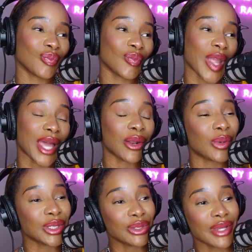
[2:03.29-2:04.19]
I don't
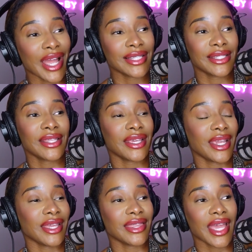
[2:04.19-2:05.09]
want you guys to
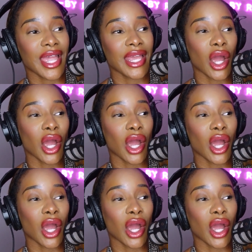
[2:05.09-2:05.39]
think that,